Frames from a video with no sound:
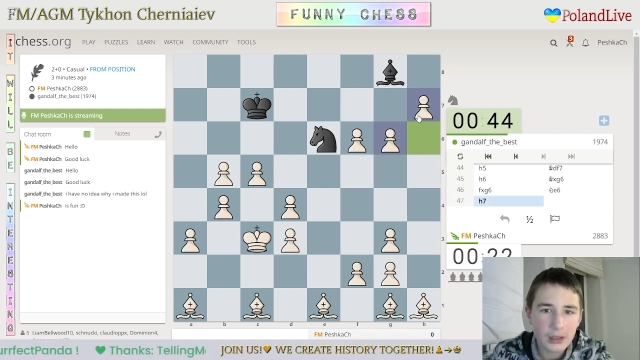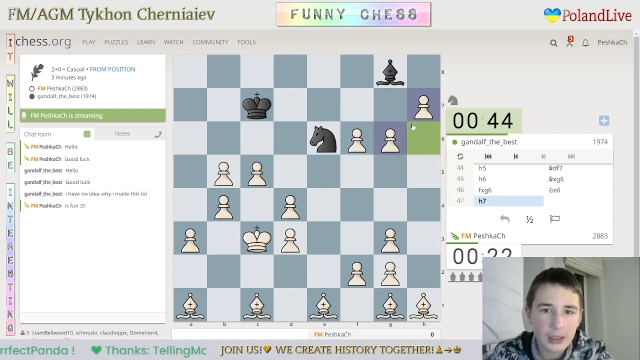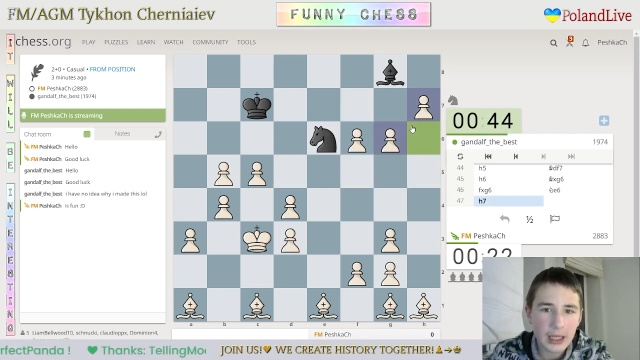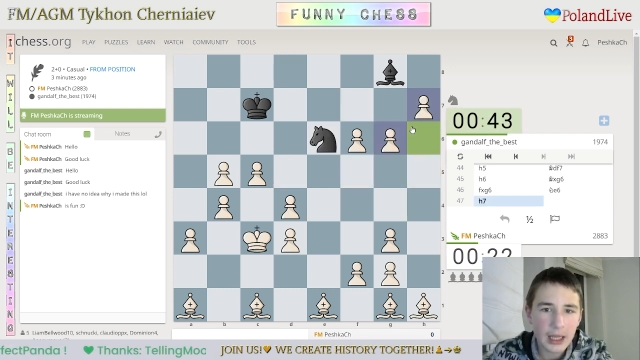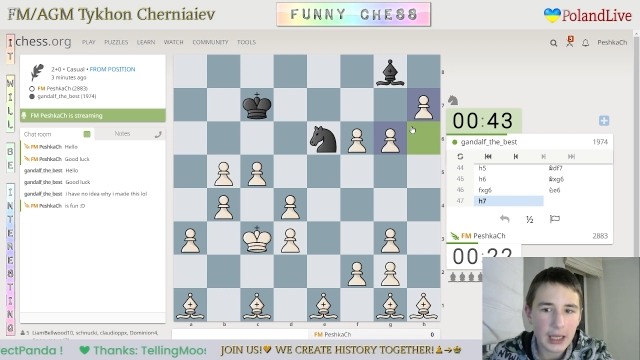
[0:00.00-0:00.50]

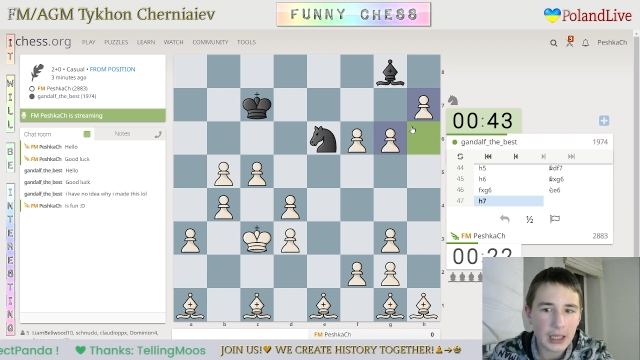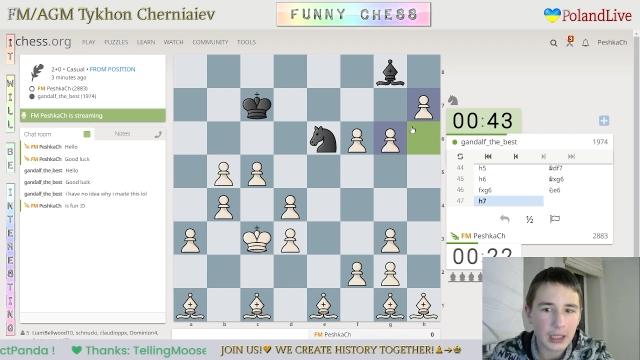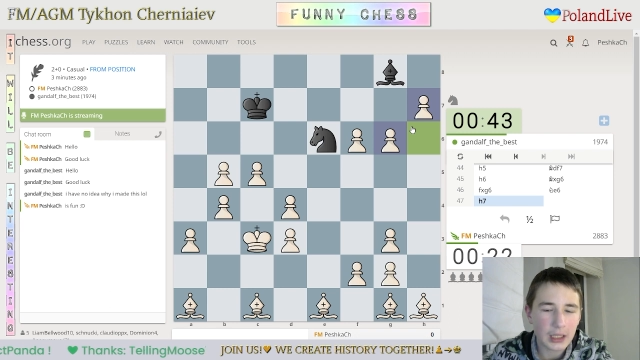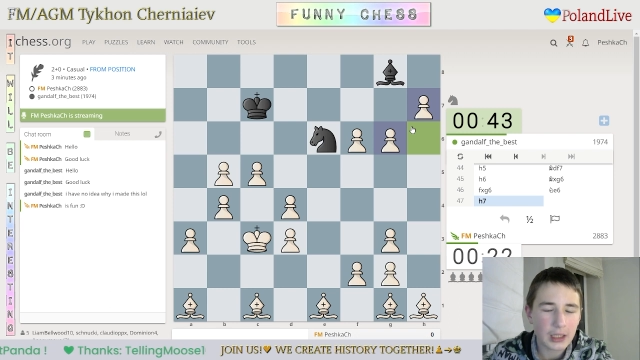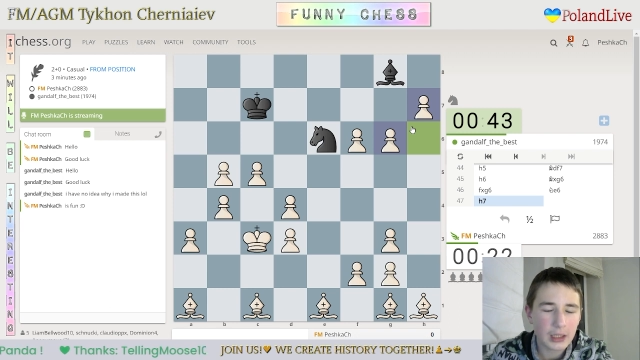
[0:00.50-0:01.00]

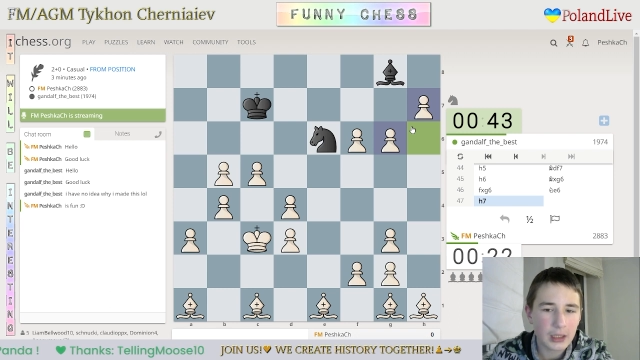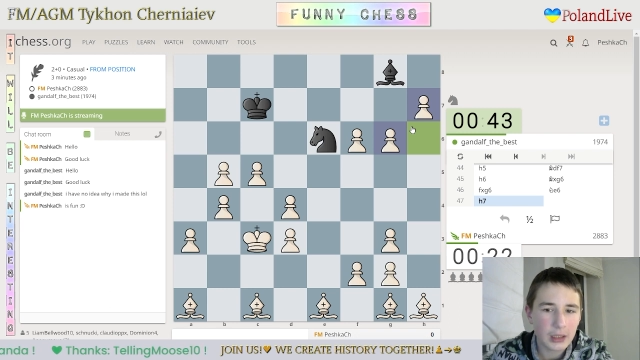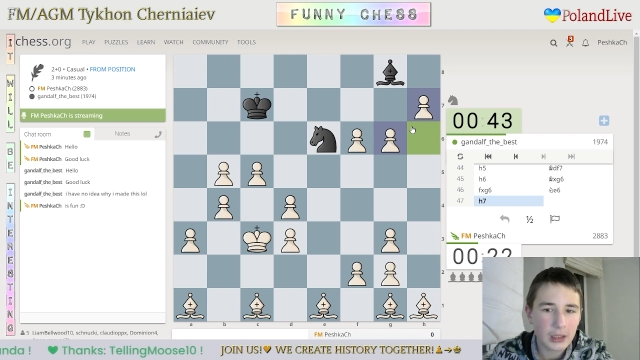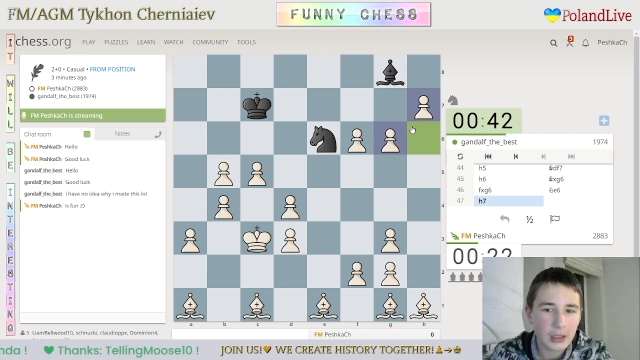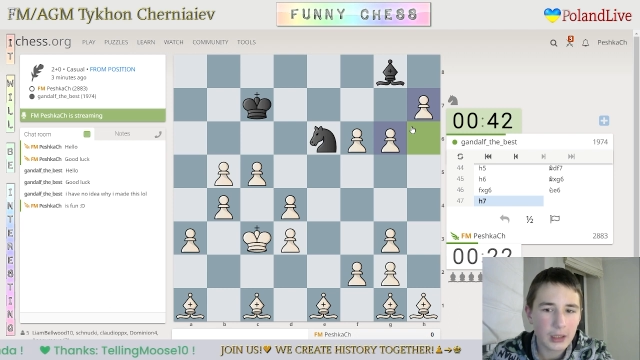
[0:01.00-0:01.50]
Yay,
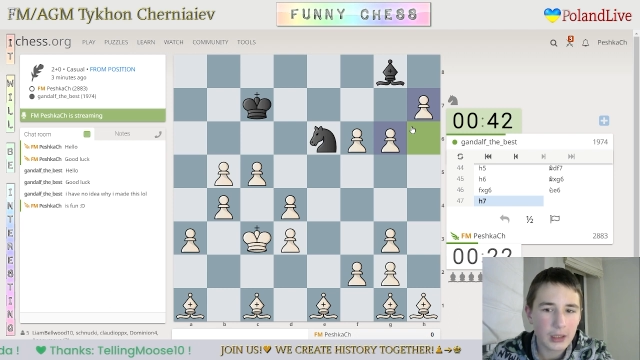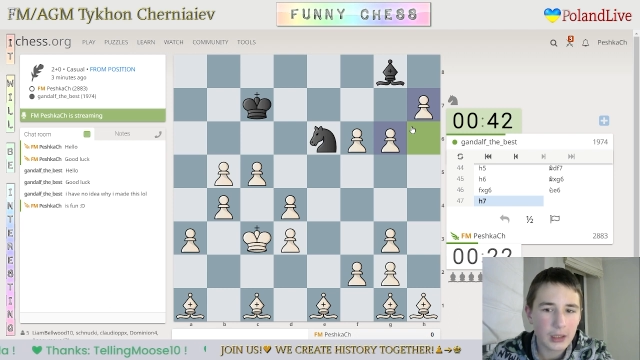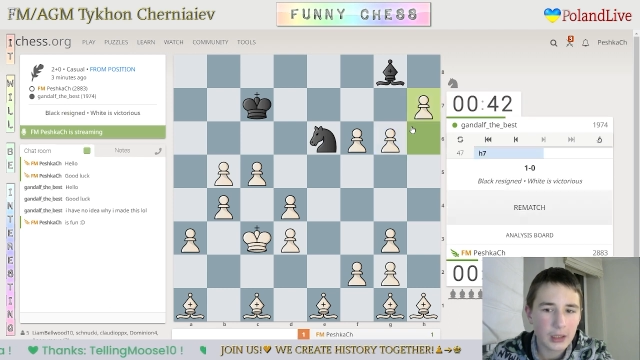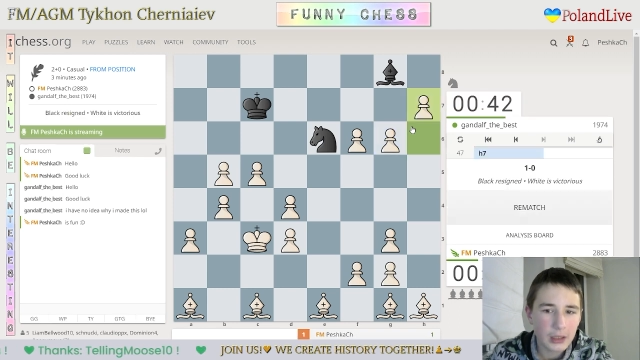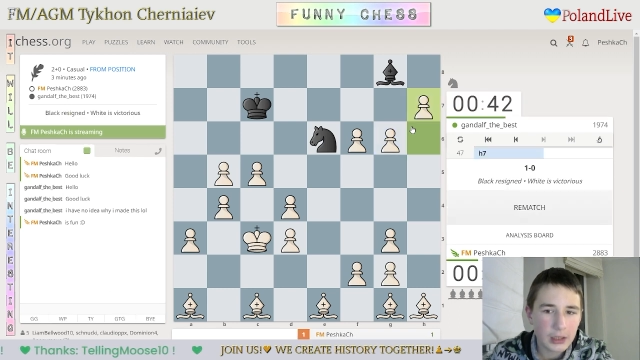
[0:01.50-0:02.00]

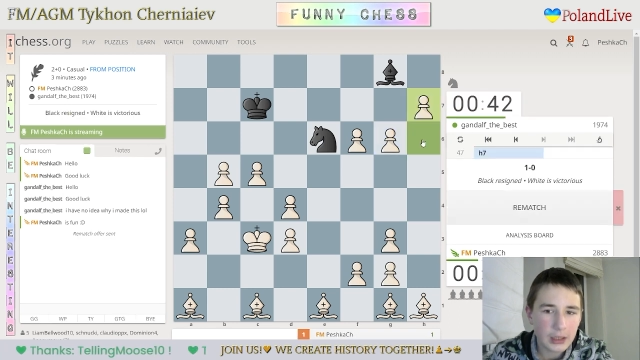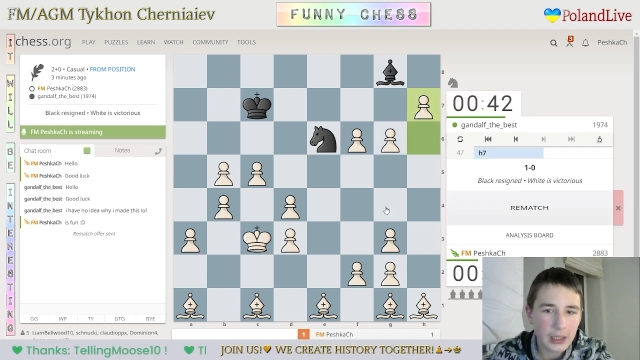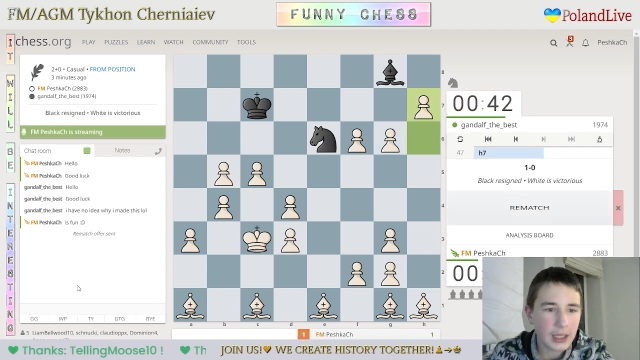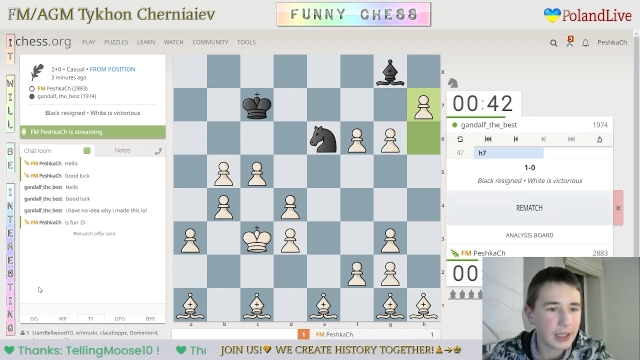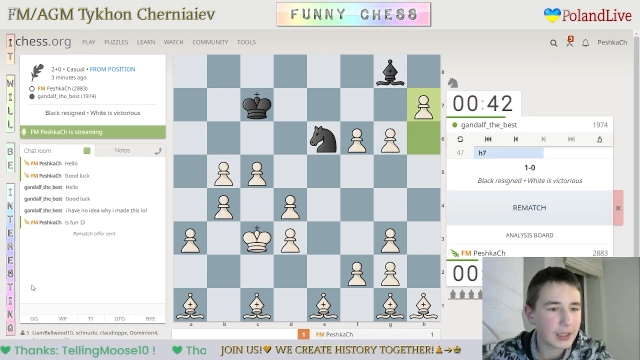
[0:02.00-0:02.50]

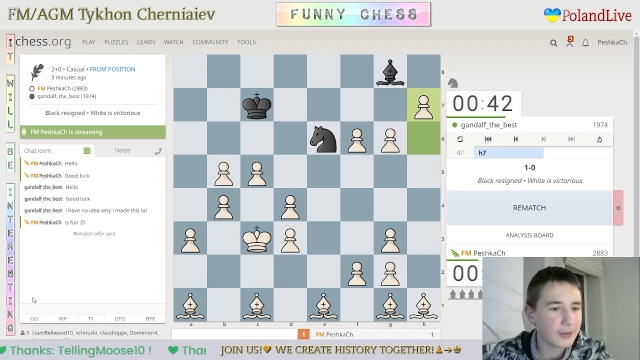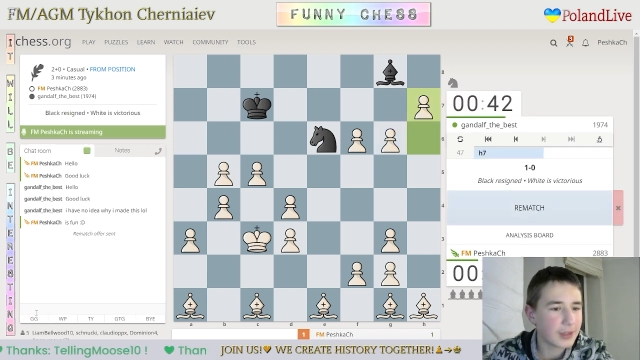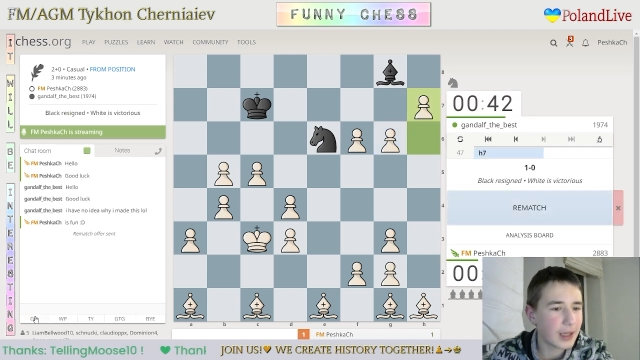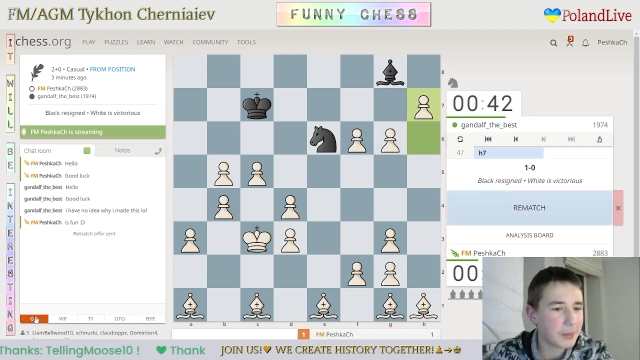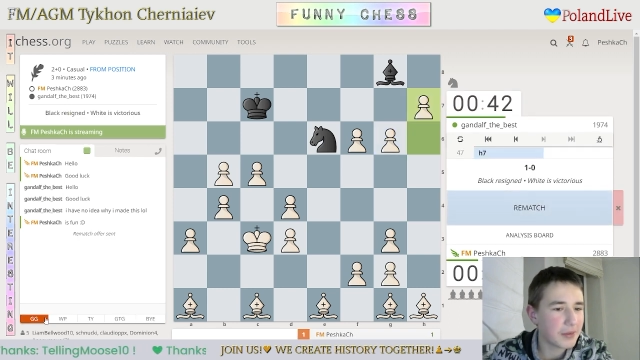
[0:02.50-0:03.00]
good
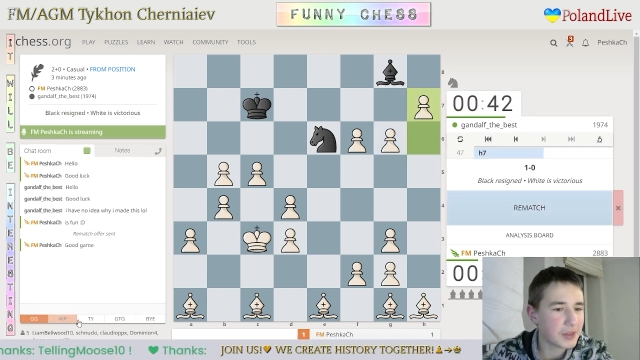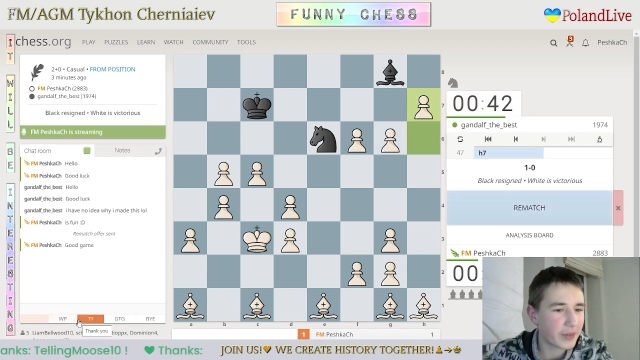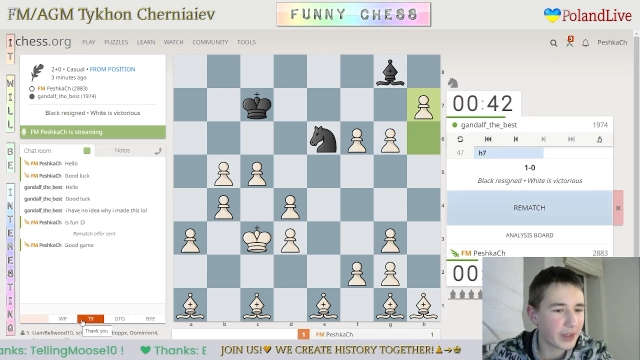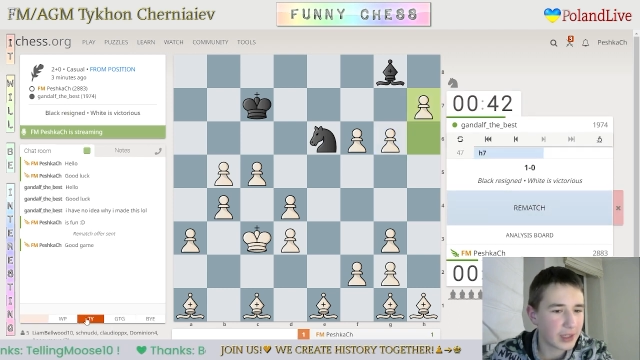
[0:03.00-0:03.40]
game, that was fun,